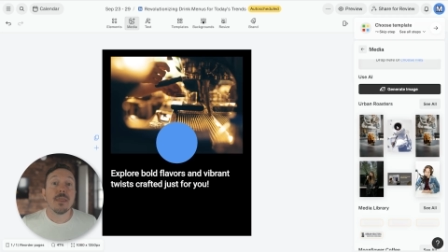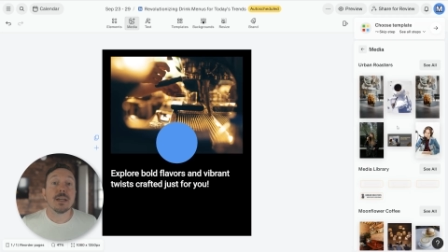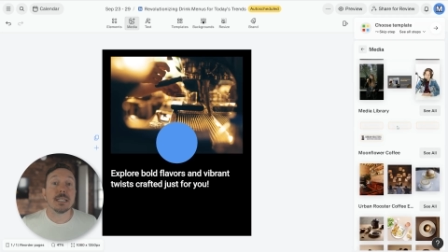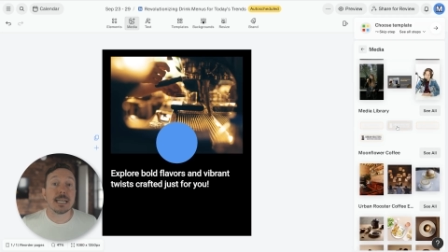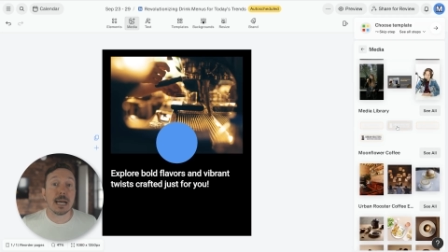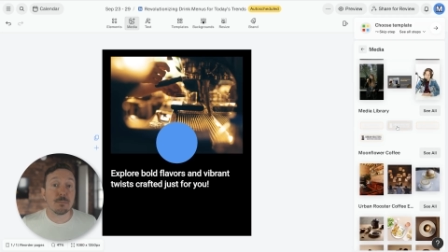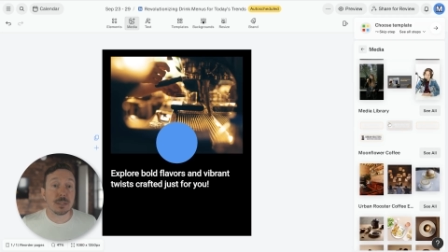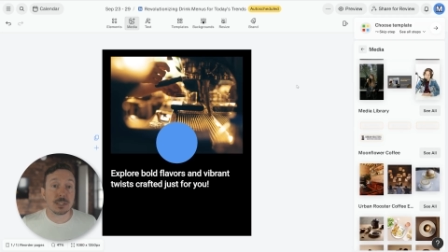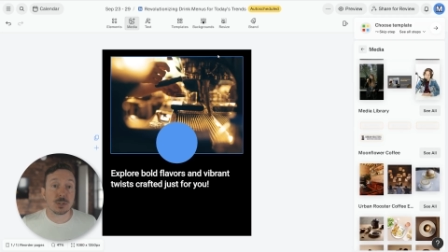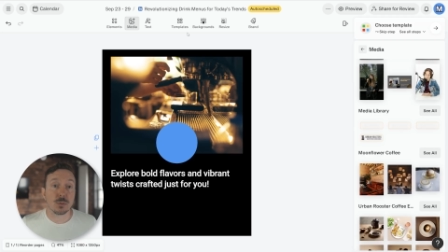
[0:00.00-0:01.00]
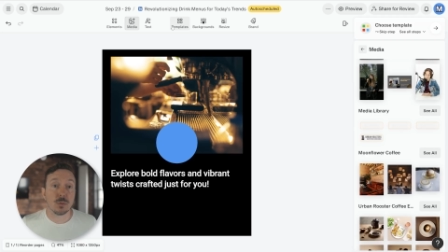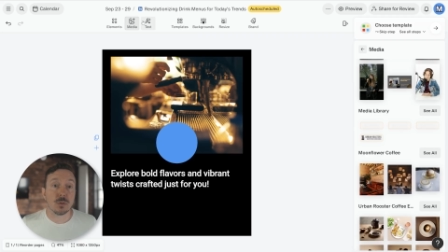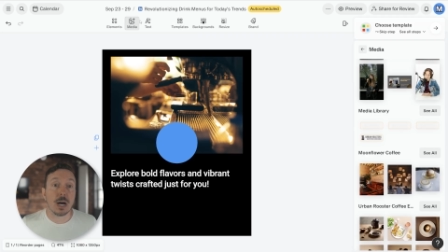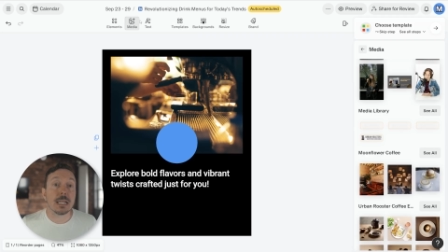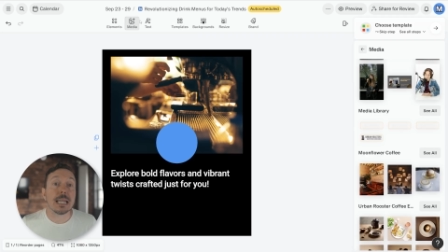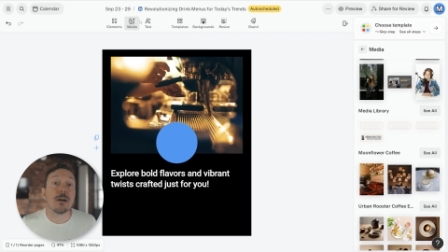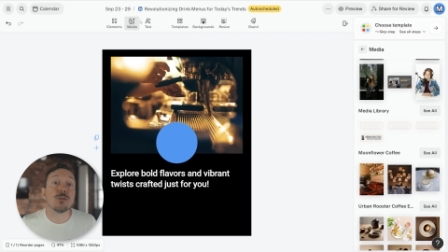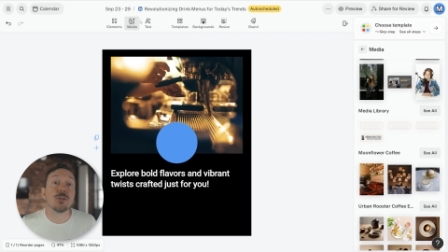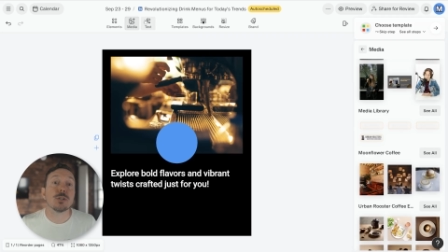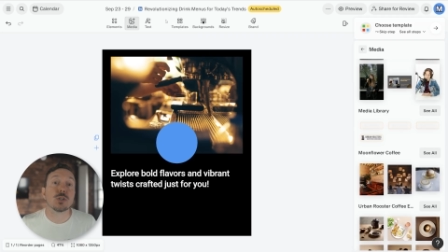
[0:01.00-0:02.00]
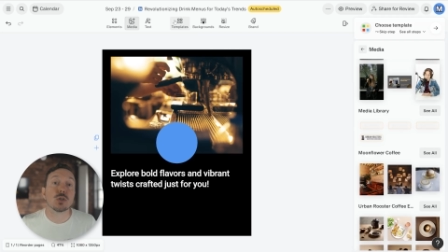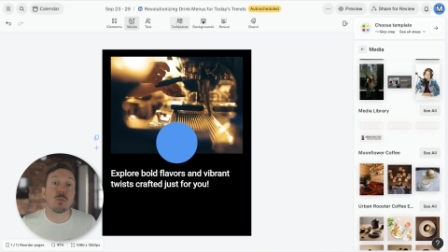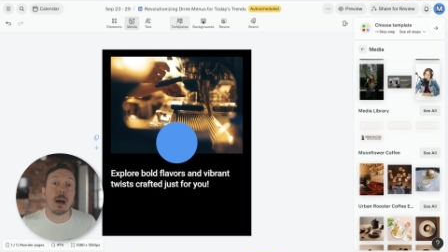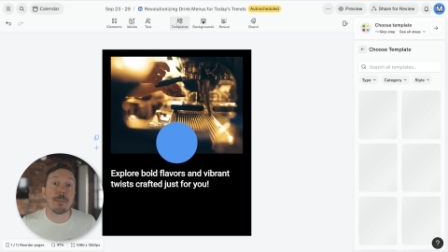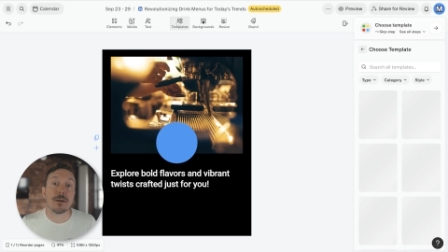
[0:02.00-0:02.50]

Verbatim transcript: The templates tool allows you to swap